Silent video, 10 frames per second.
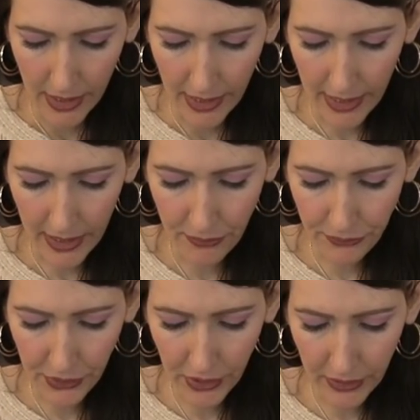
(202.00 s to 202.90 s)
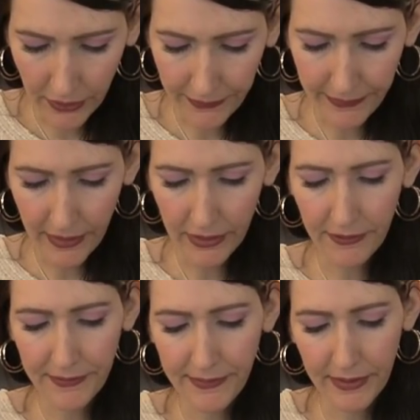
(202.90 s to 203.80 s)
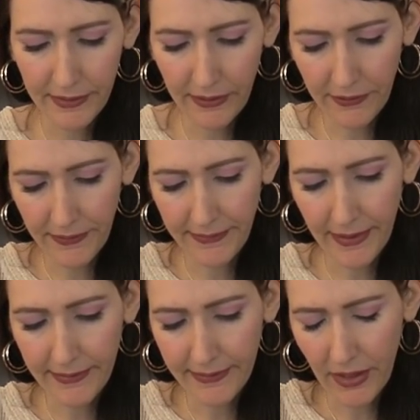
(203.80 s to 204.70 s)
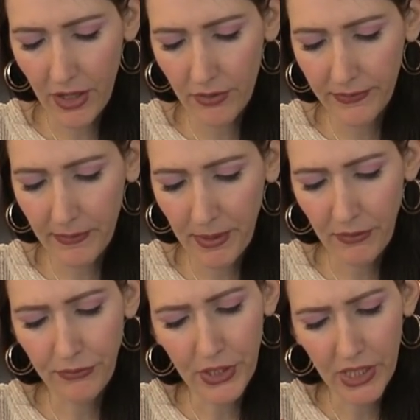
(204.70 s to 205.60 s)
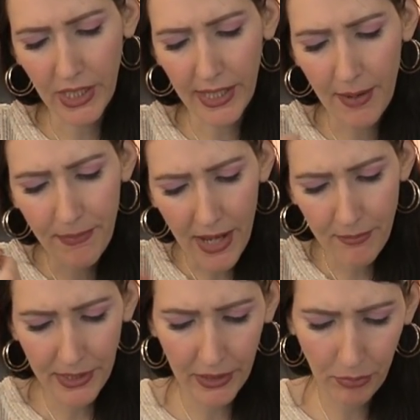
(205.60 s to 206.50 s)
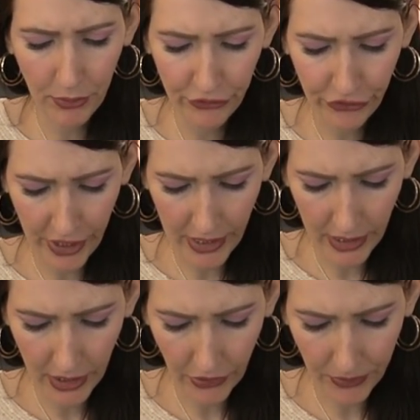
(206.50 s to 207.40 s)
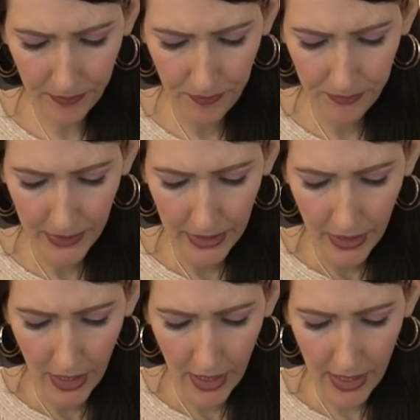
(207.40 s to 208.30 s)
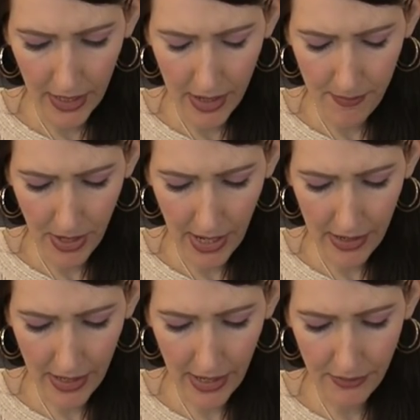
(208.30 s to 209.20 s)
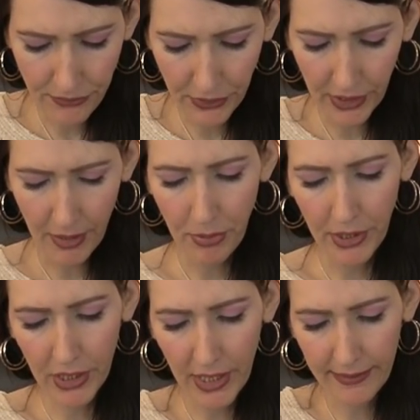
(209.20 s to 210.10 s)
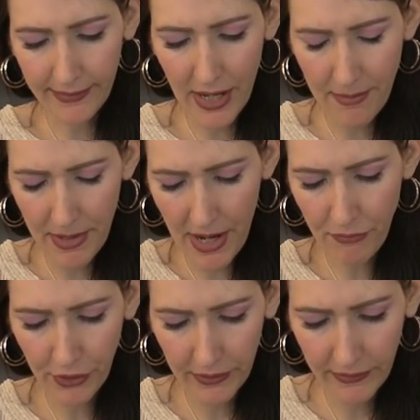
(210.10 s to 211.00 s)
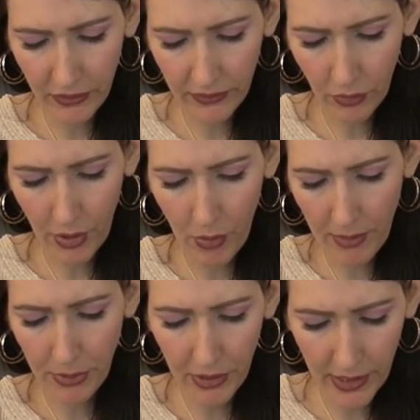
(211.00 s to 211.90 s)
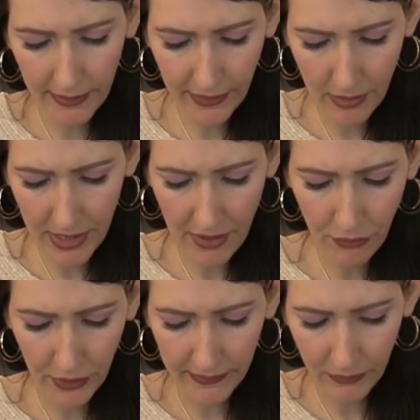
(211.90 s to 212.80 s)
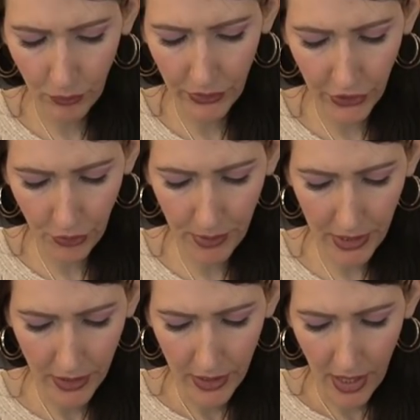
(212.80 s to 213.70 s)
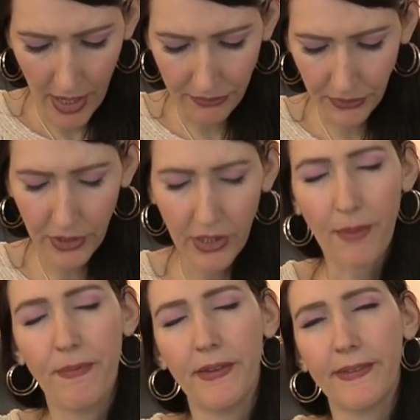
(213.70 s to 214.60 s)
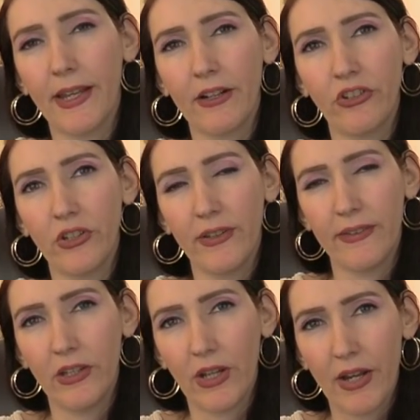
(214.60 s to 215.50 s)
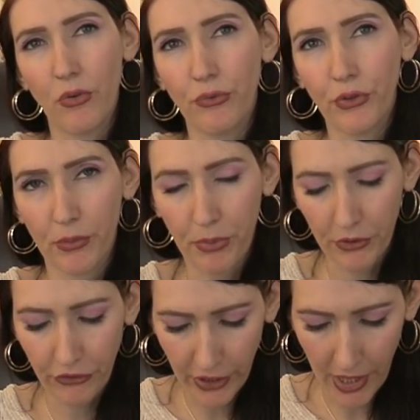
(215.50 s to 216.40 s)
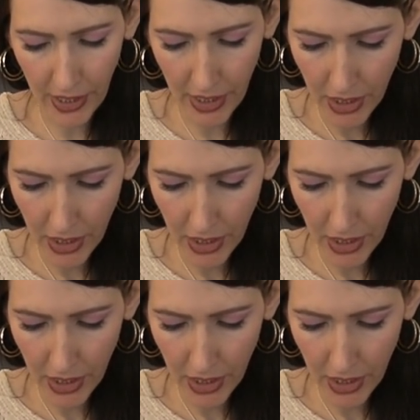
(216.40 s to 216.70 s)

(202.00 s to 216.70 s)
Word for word: And I feel like there's a sense of somebody feeling like I'm not being appreciated here. I feel like I'm putting a lot of time and effort into this, or I want to put a lot of time and effort with you, but I feel like this connection, I don't feel appreciated.